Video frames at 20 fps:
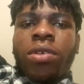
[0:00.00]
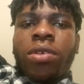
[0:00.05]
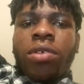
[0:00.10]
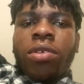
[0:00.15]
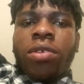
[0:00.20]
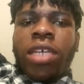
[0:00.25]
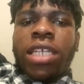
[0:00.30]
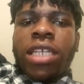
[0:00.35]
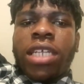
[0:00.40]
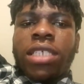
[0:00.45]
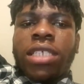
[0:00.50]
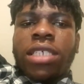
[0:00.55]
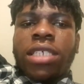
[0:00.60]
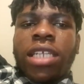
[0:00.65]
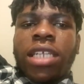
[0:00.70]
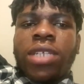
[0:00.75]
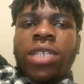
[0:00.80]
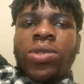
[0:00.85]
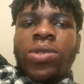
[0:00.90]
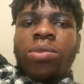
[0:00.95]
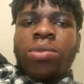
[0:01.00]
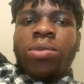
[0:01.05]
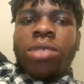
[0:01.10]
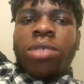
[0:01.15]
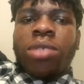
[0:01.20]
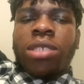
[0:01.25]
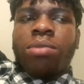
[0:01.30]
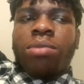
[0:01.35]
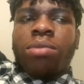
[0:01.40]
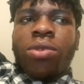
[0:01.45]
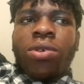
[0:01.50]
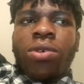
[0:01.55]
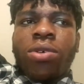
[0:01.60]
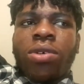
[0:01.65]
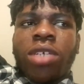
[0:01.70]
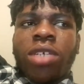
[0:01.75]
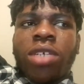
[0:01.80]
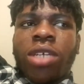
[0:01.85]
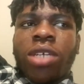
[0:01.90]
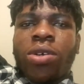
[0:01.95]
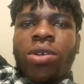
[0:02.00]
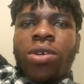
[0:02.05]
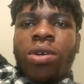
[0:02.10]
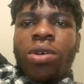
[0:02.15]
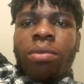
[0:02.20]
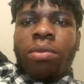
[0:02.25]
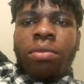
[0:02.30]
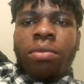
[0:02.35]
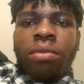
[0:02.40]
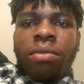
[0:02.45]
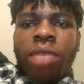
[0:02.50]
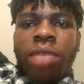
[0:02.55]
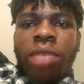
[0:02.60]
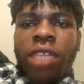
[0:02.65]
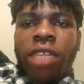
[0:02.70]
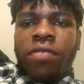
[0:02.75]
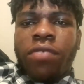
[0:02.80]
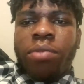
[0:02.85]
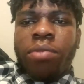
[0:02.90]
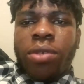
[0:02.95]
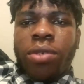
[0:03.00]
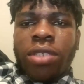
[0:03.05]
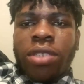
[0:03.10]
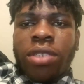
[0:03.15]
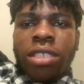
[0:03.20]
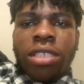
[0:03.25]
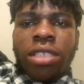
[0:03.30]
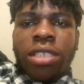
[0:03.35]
get a little bit more income every month